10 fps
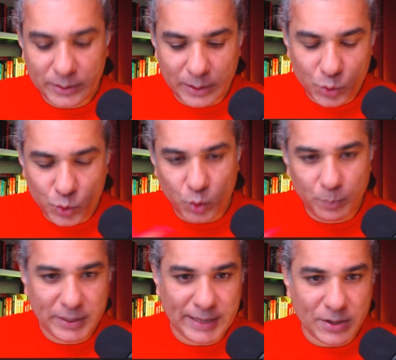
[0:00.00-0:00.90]
that should
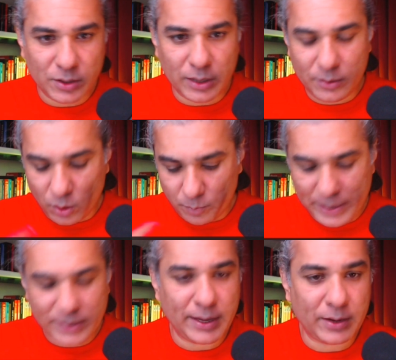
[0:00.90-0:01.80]
be sanctioned are not
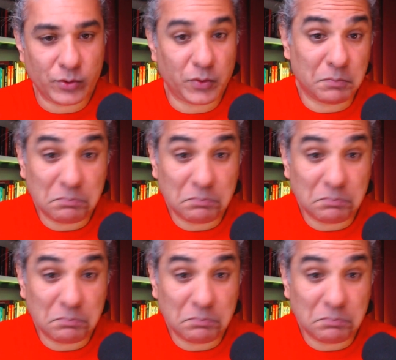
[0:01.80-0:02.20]
being sanctioned?